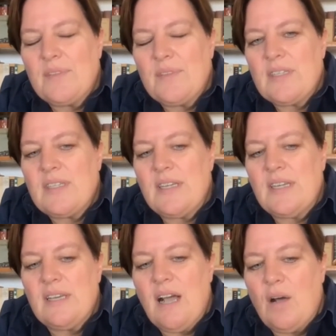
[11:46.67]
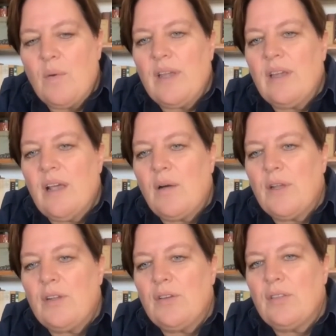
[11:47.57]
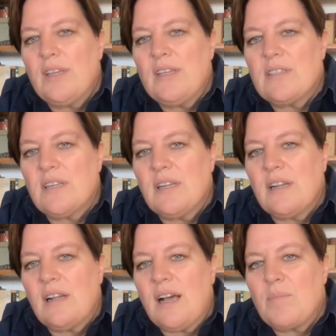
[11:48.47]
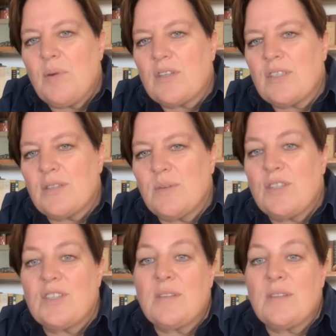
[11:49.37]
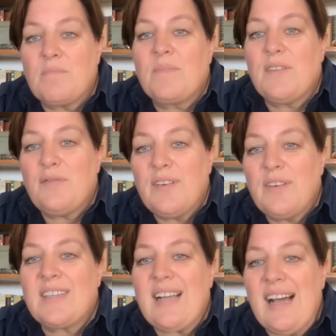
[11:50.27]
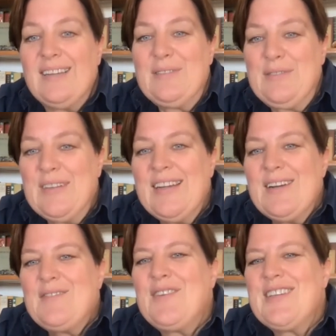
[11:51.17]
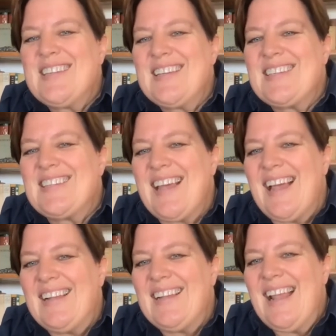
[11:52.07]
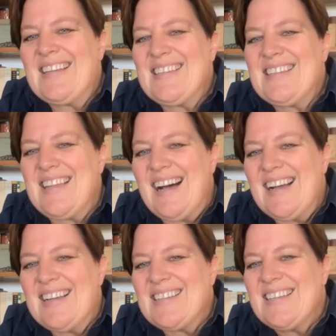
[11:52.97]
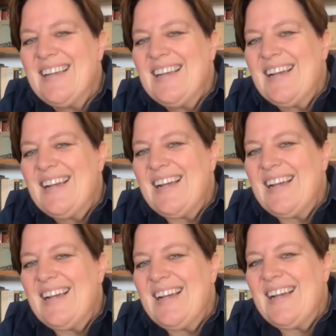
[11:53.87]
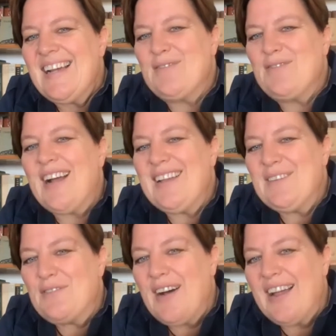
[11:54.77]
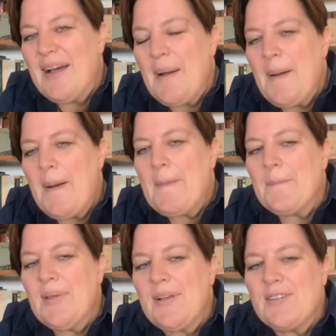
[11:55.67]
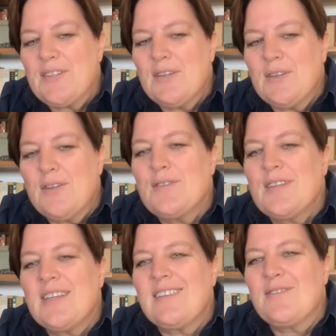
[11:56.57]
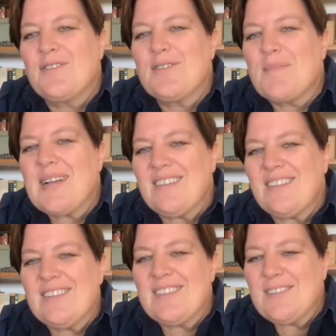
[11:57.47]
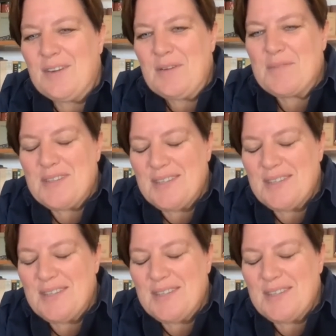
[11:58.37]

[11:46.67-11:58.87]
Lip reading: seeing how we do things in little lug boxes, which is a different kind of physics and exercise as to fighting a fire, because you're using different muscle groups.